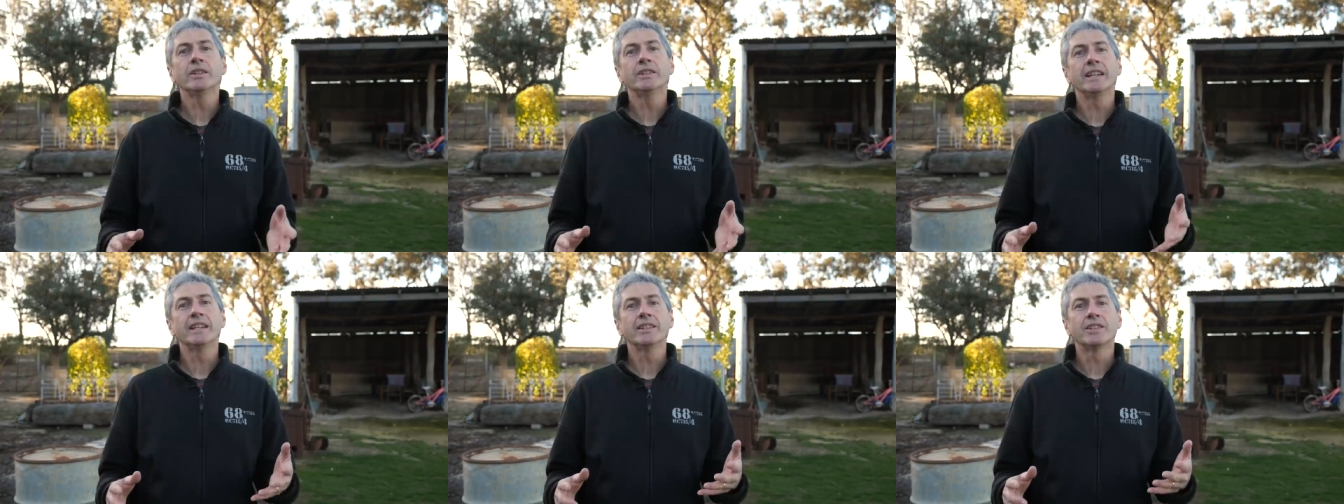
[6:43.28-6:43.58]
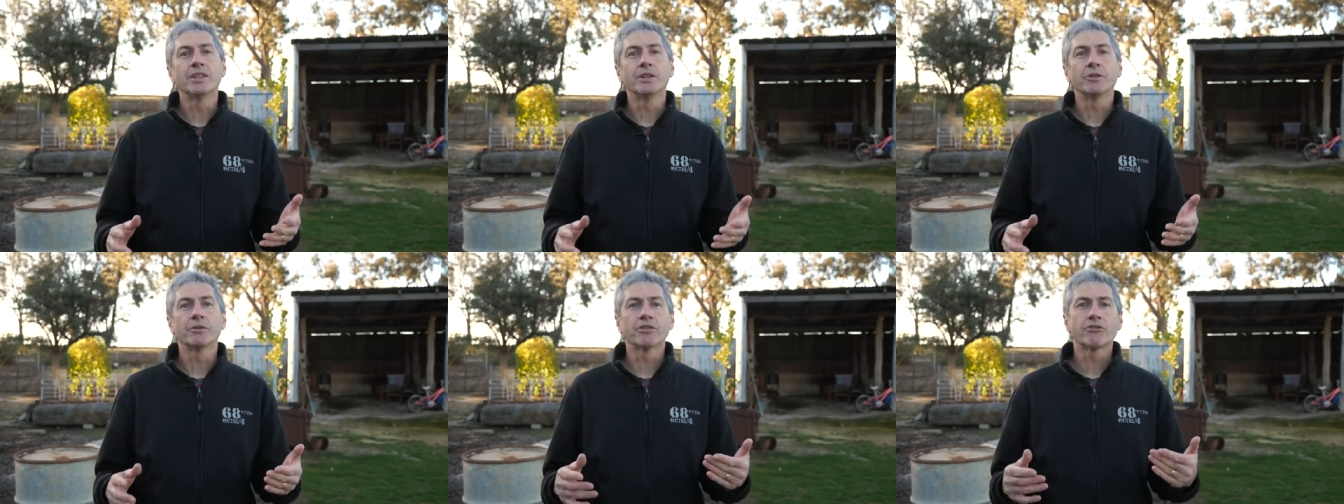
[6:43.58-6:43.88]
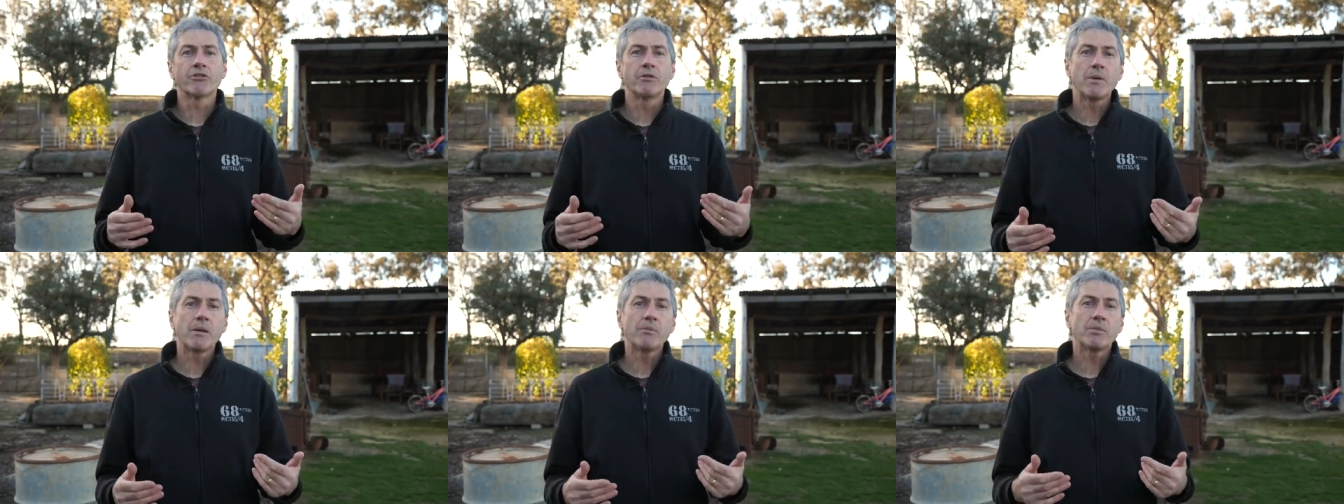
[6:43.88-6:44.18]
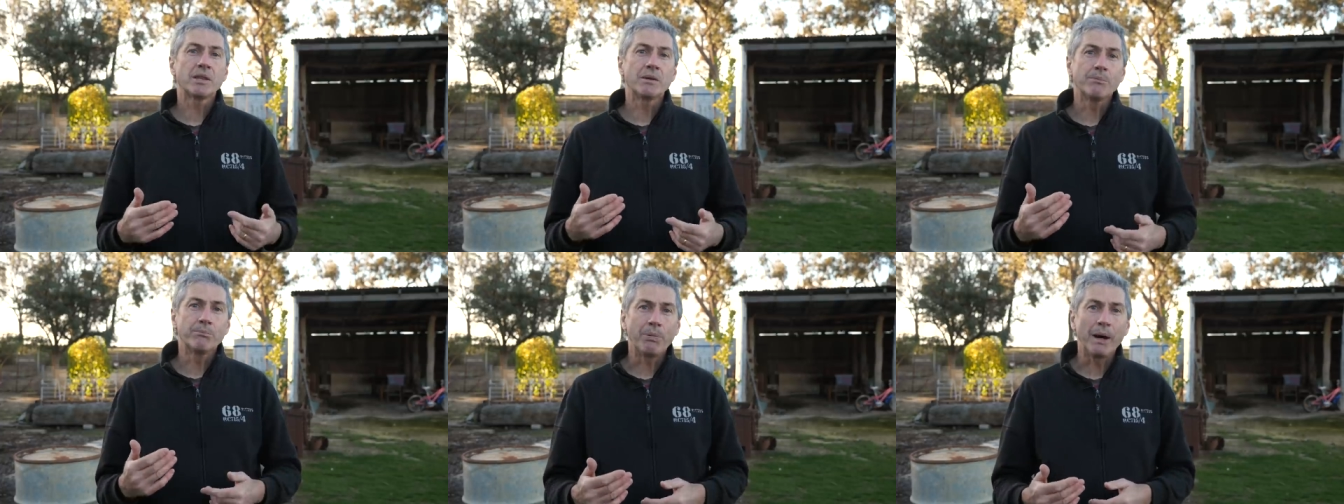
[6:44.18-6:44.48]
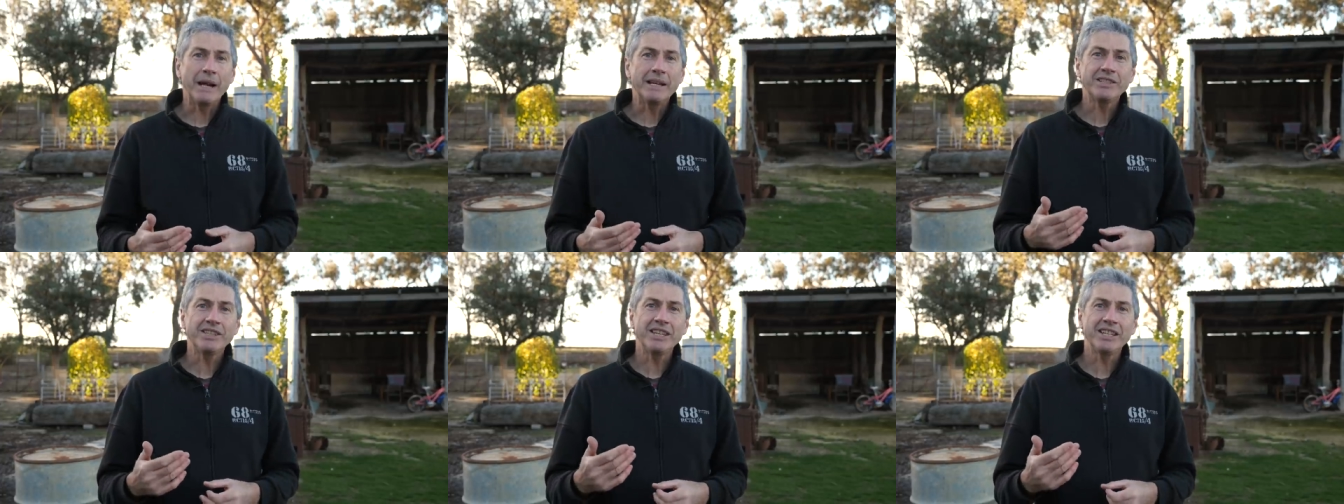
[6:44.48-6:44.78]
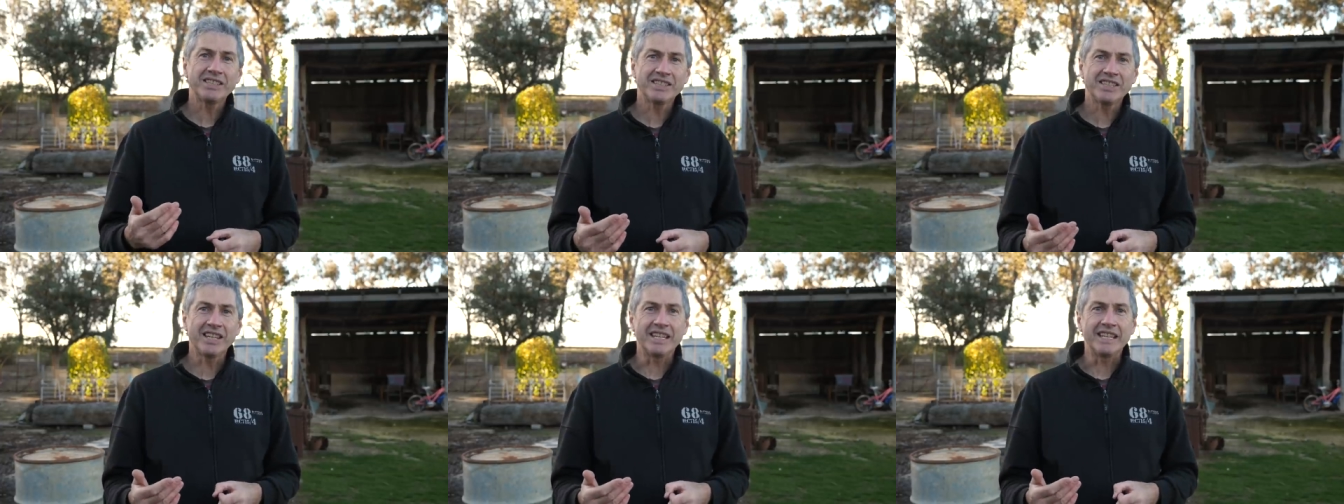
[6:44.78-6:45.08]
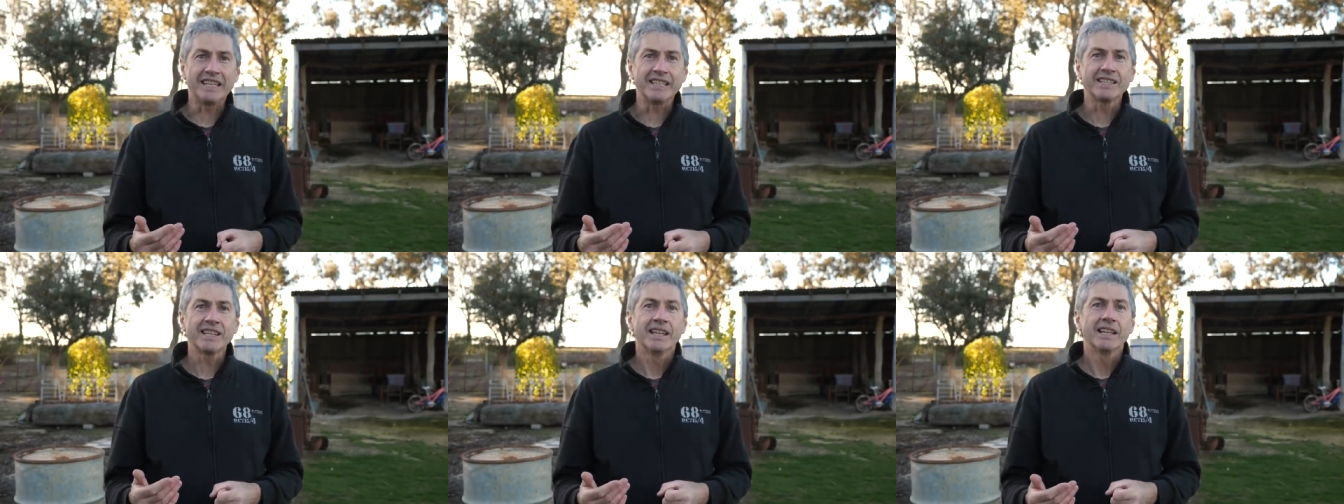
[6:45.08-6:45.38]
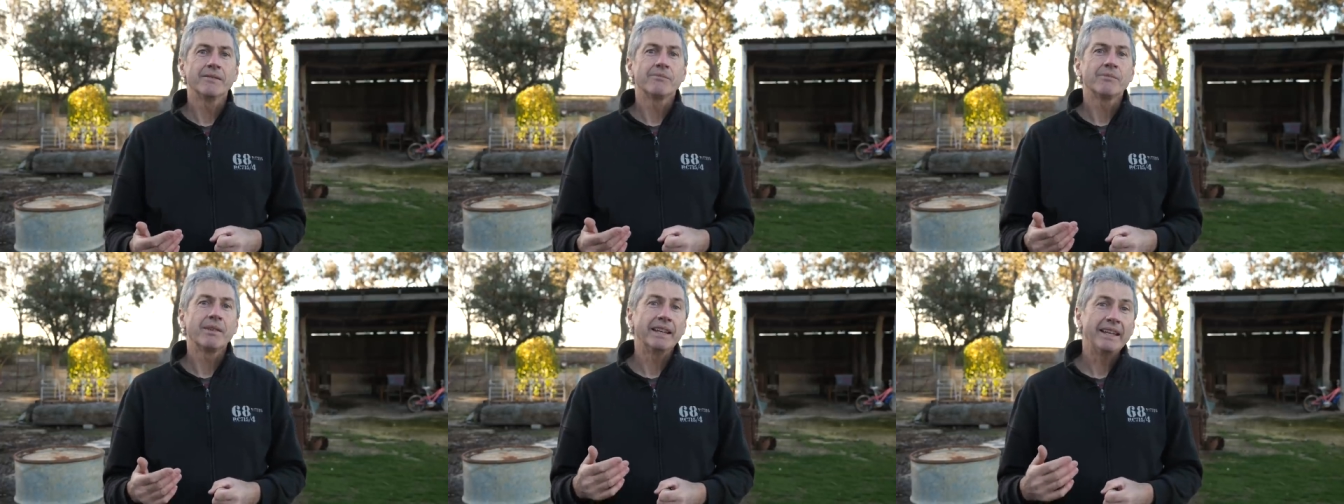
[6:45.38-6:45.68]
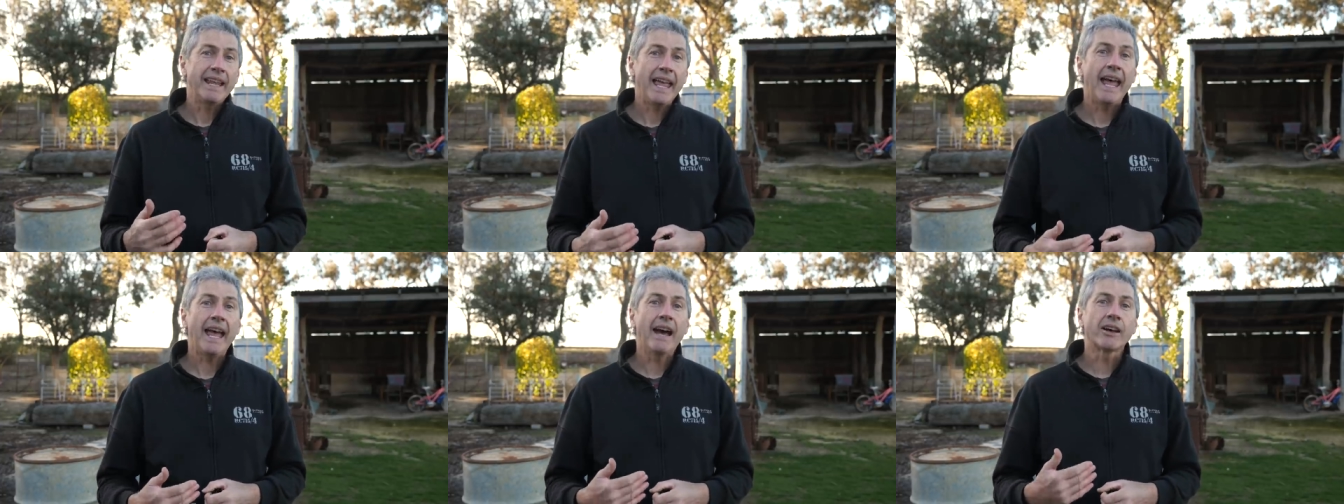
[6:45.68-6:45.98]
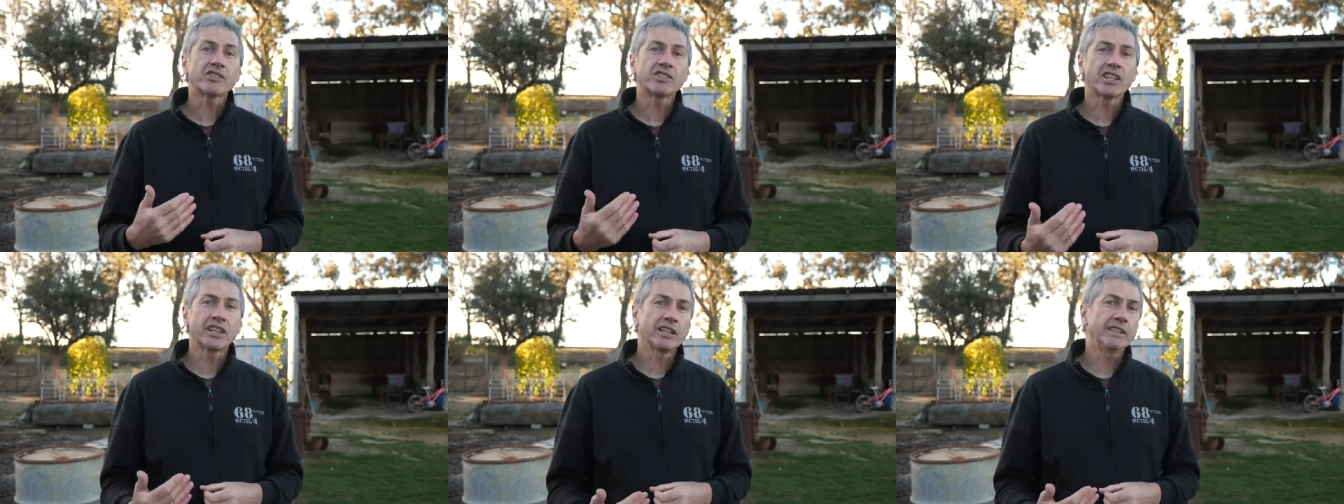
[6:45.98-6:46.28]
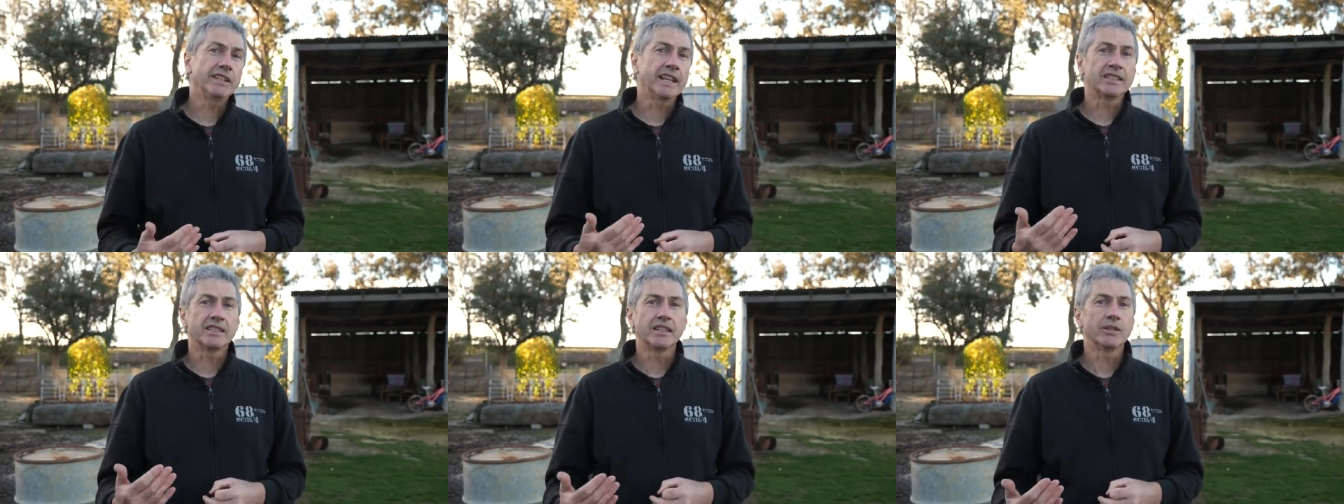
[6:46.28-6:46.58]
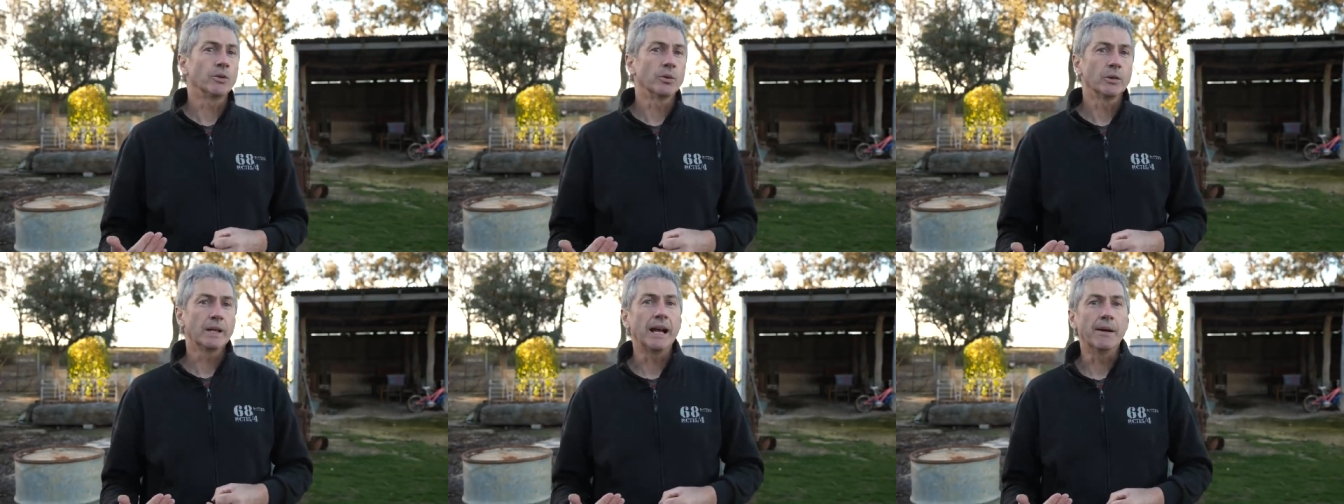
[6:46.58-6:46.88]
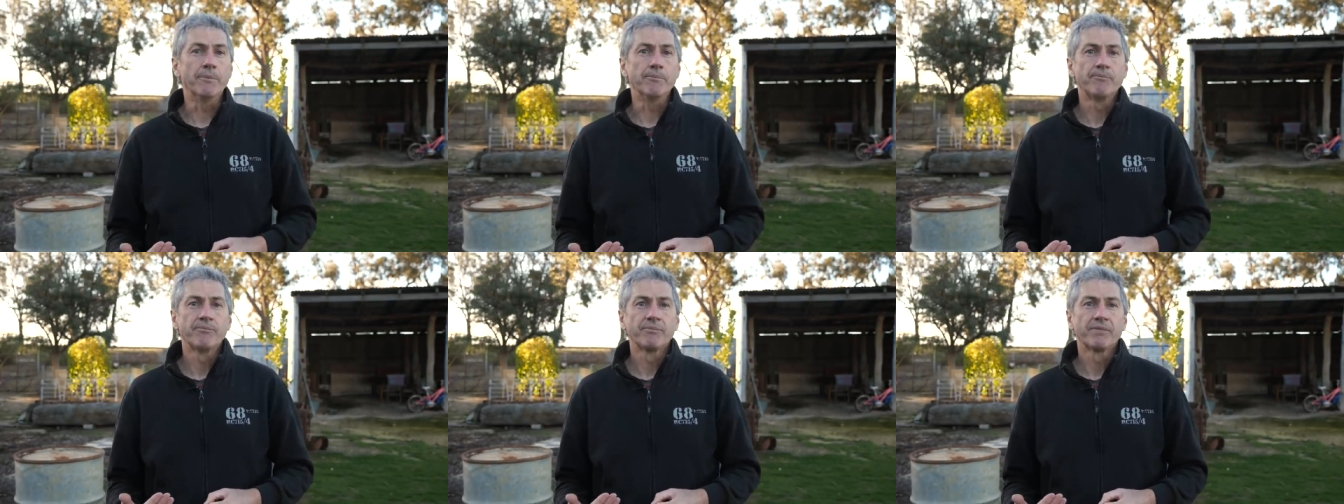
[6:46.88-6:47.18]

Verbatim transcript: need to do is remember the basic settings and how to connect it all up.